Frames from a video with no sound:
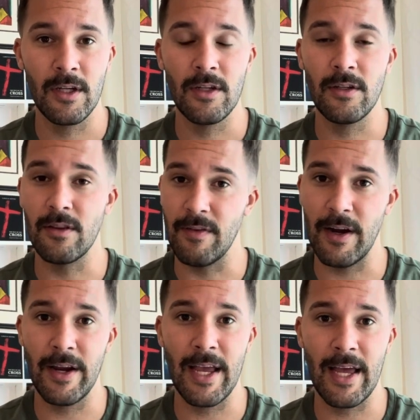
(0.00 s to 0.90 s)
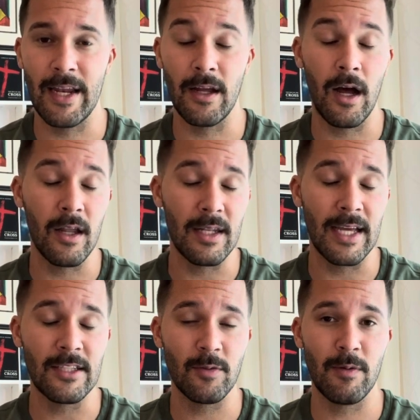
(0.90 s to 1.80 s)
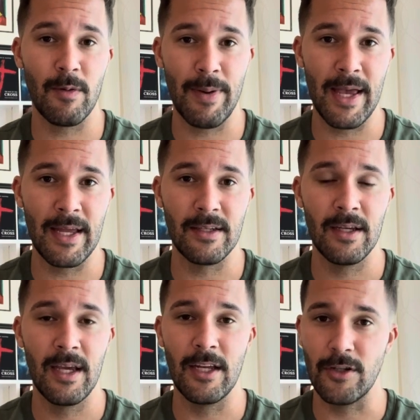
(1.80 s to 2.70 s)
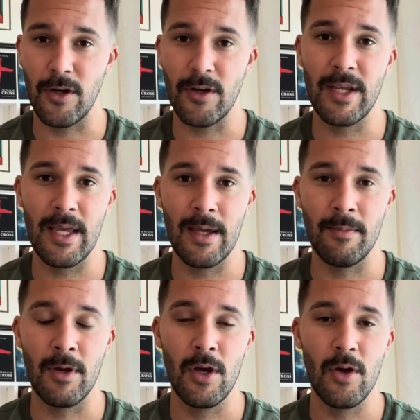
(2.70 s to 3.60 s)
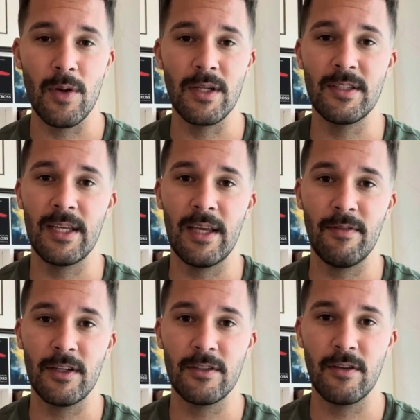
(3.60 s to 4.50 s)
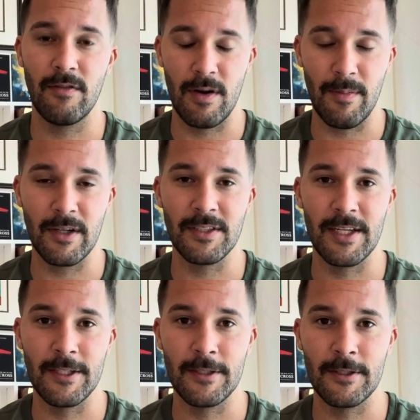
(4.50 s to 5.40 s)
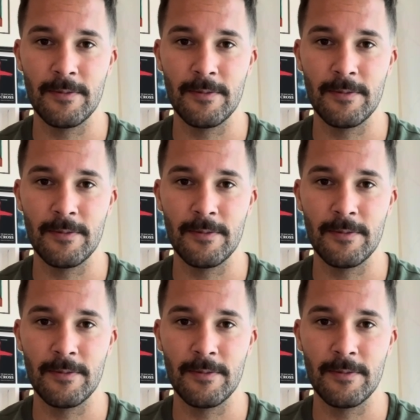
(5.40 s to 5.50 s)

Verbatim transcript: to the very end unless we repent and turn to Him who can save us from our sins.